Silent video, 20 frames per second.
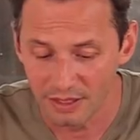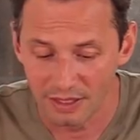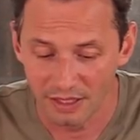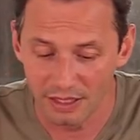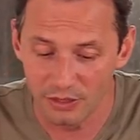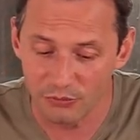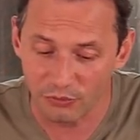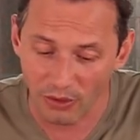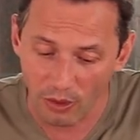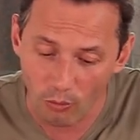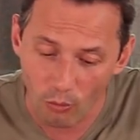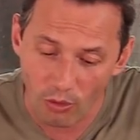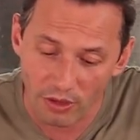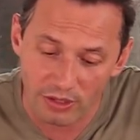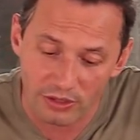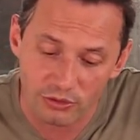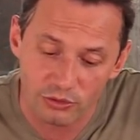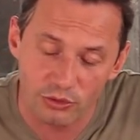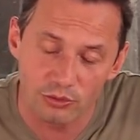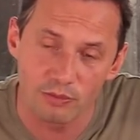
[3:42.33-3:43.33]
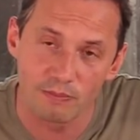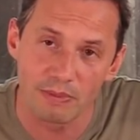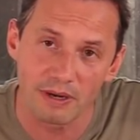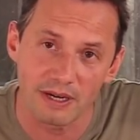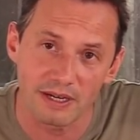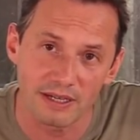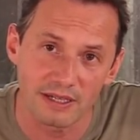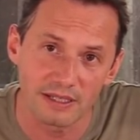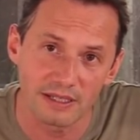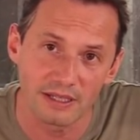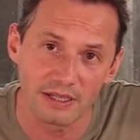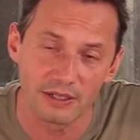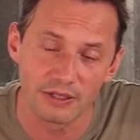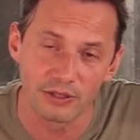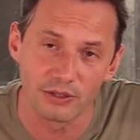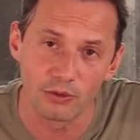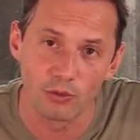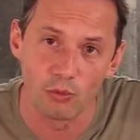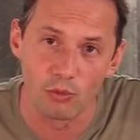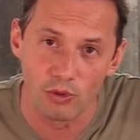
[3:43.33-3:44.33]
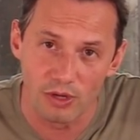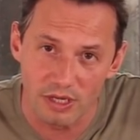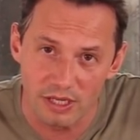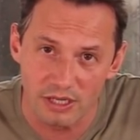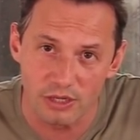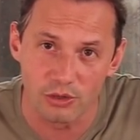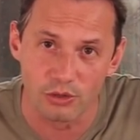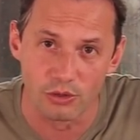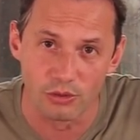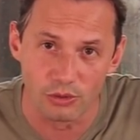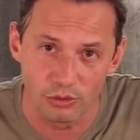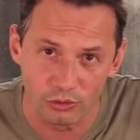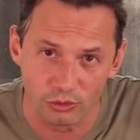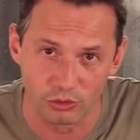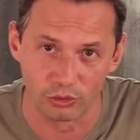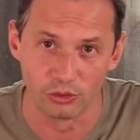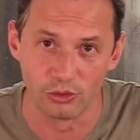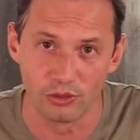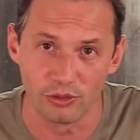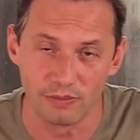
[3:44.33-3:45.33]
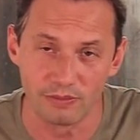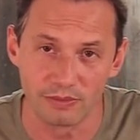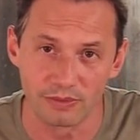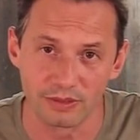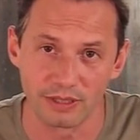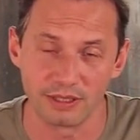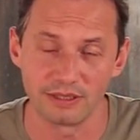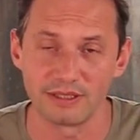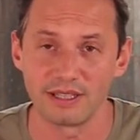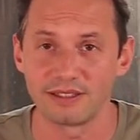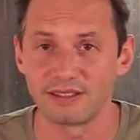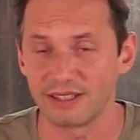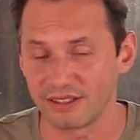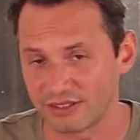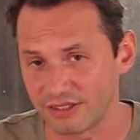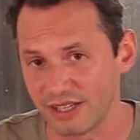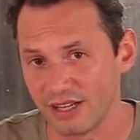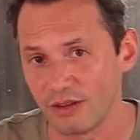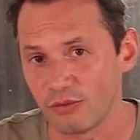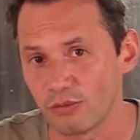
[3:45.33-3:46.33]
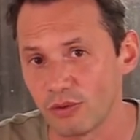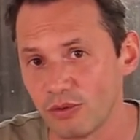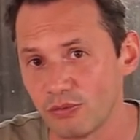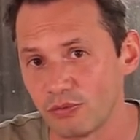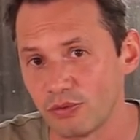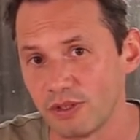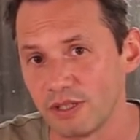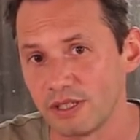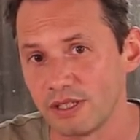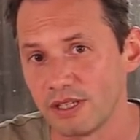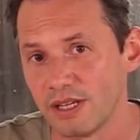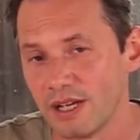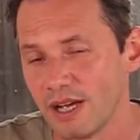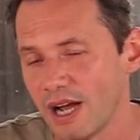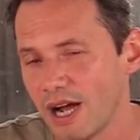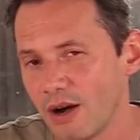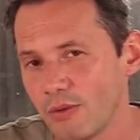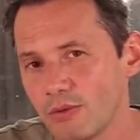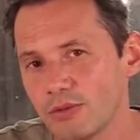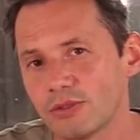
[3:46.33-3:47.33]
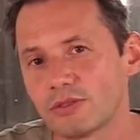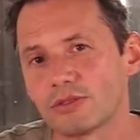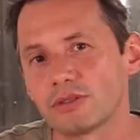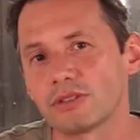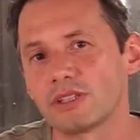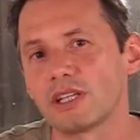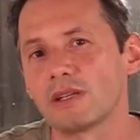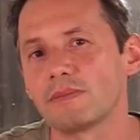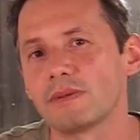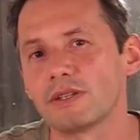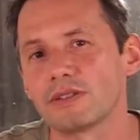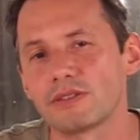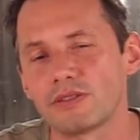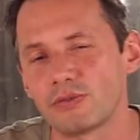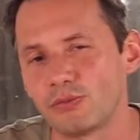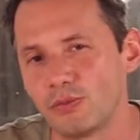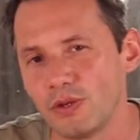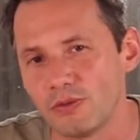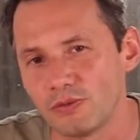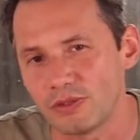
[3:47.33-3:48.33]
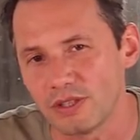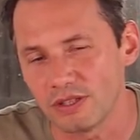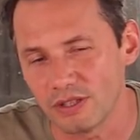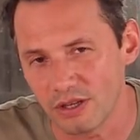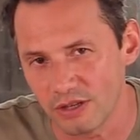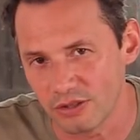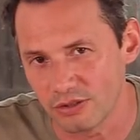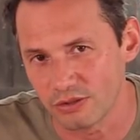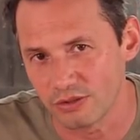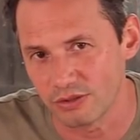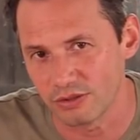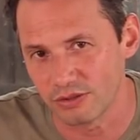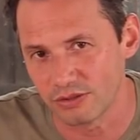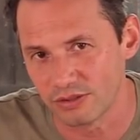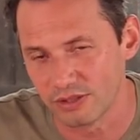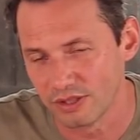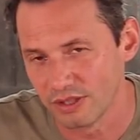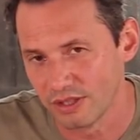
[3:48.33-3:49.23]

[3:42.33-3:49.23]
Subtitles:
If I wanted to buy a really good zoom and that does everything, I was talking about 1500